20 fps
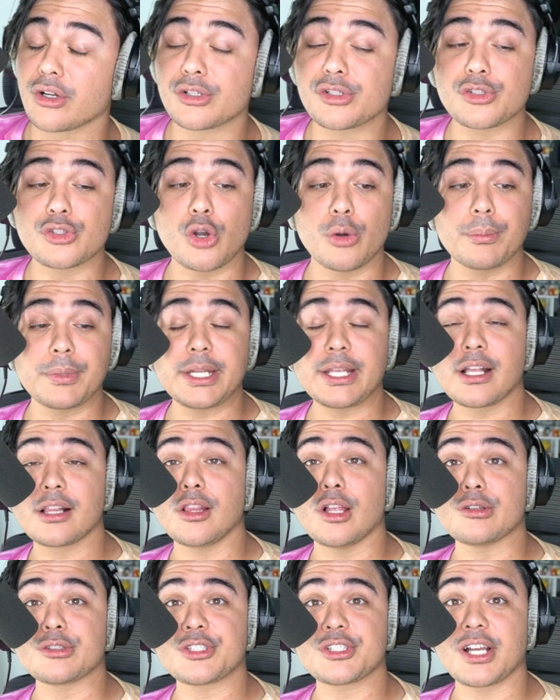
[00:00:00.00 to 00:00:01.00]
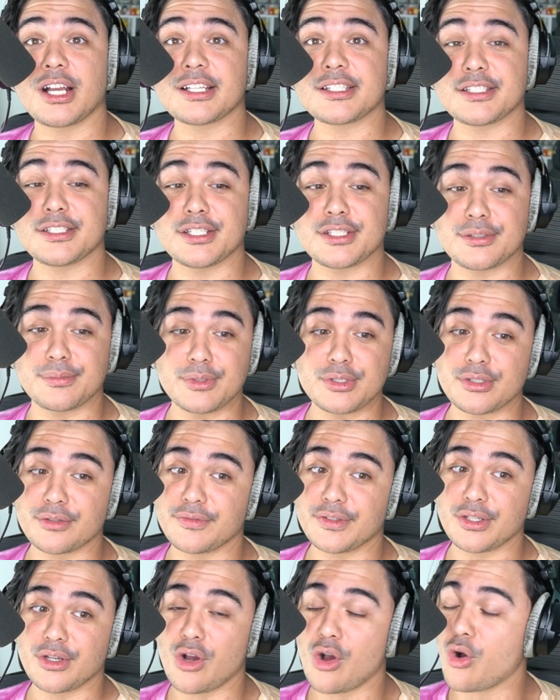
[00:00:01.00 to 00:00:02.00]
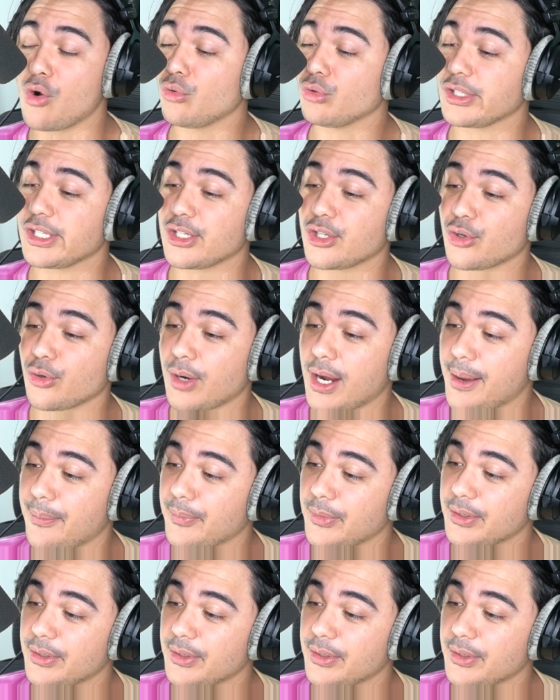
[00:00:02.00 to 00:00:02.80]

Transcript: are so many close shots in this music video. Holy crap.